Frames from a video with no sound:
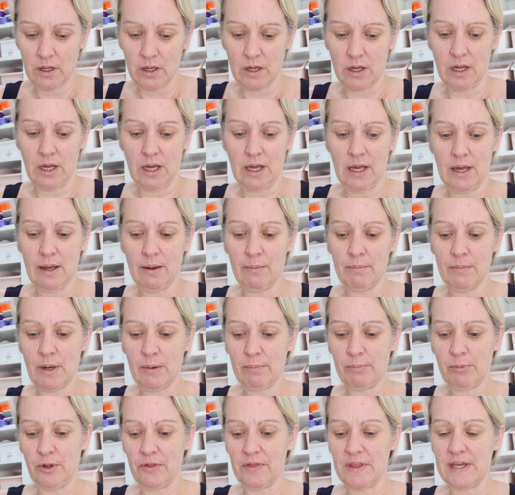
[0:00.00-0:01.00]

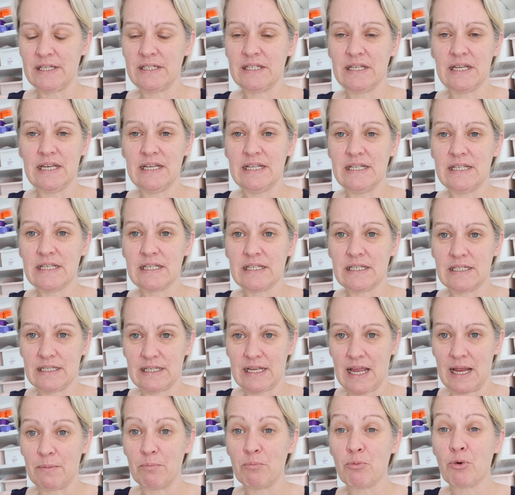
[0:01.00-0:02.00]
but this is,
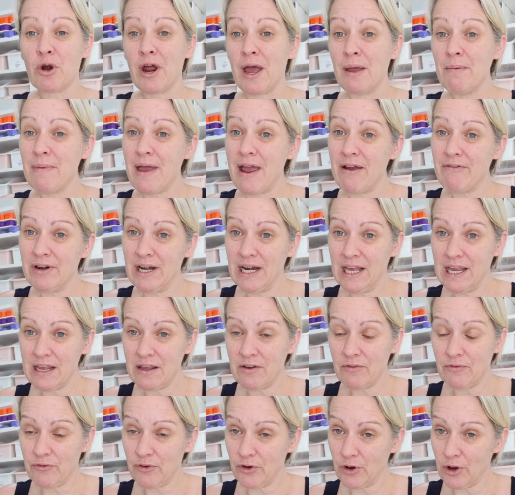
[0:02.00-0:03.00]
say, primarily
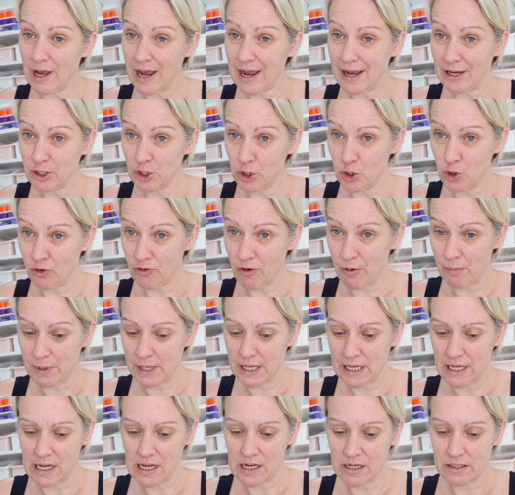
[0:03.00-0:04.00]
for our
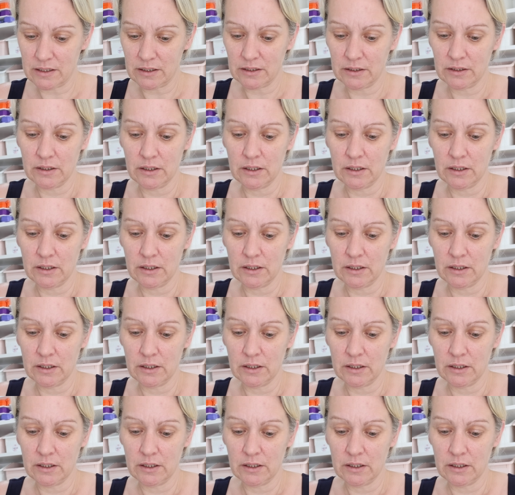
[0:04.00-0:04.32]
European